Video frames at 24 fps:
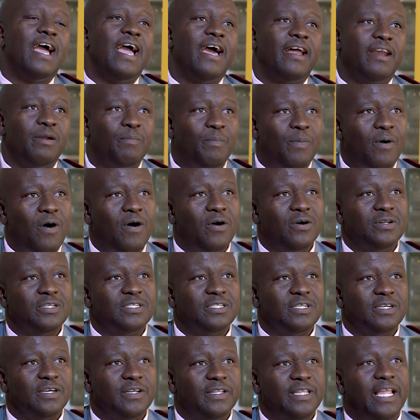a report
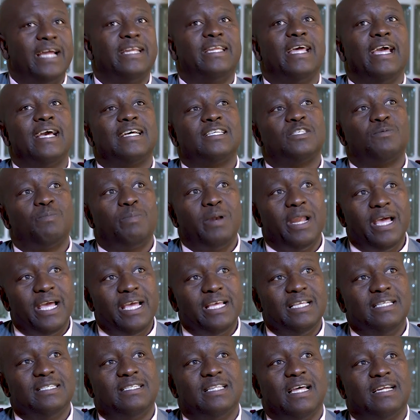that
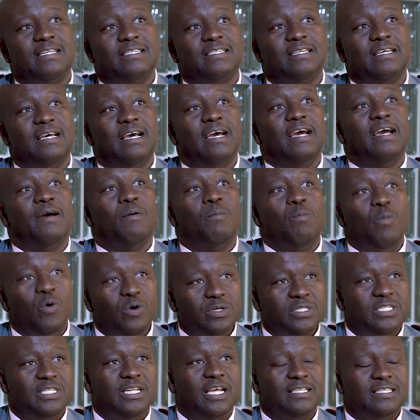explains that
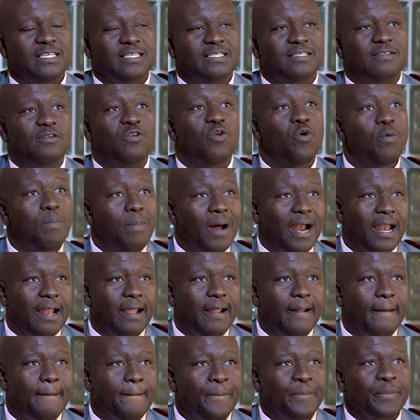most nurses globally
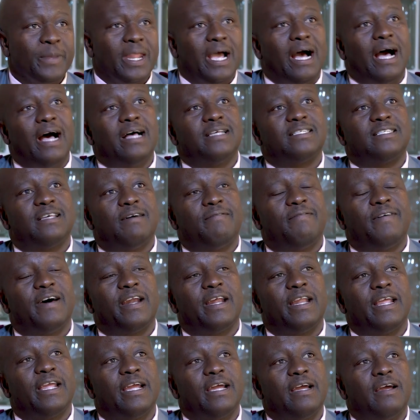are
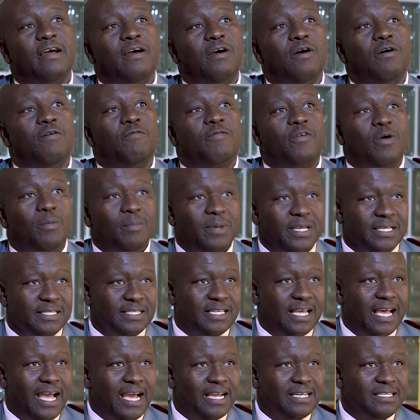suffering from
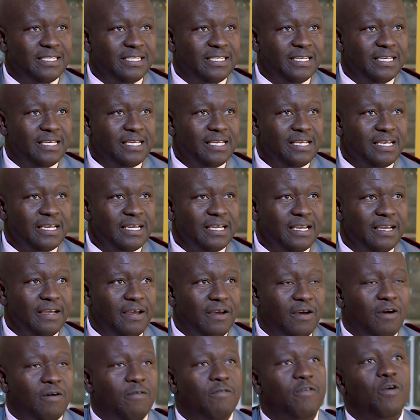anxiety,
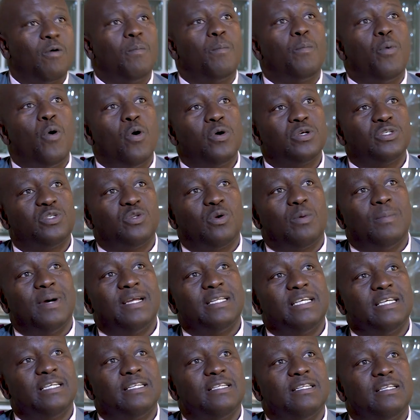from
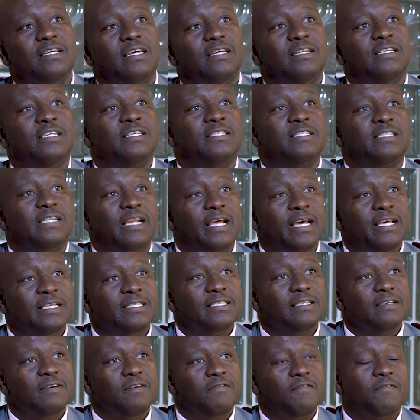post-traumatic
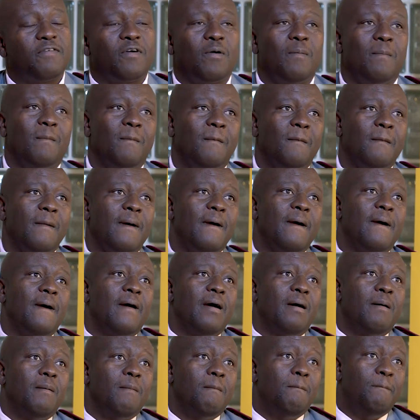distress, from
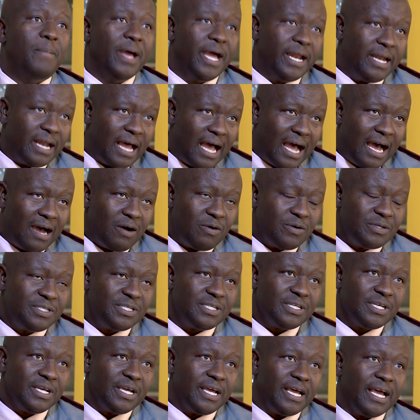burnout,
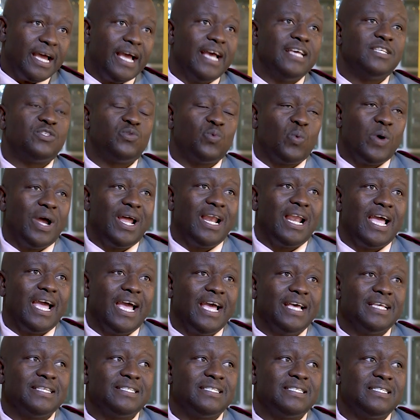as well
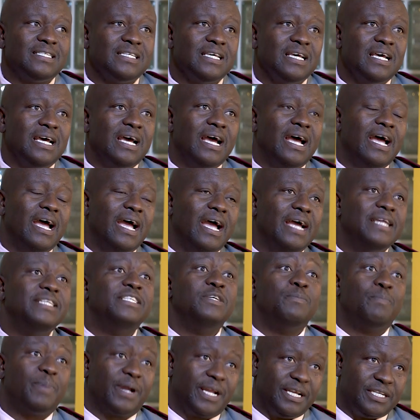as
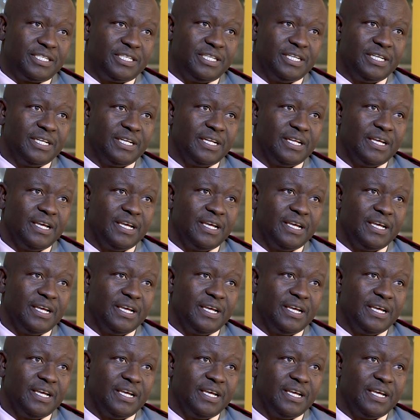depression,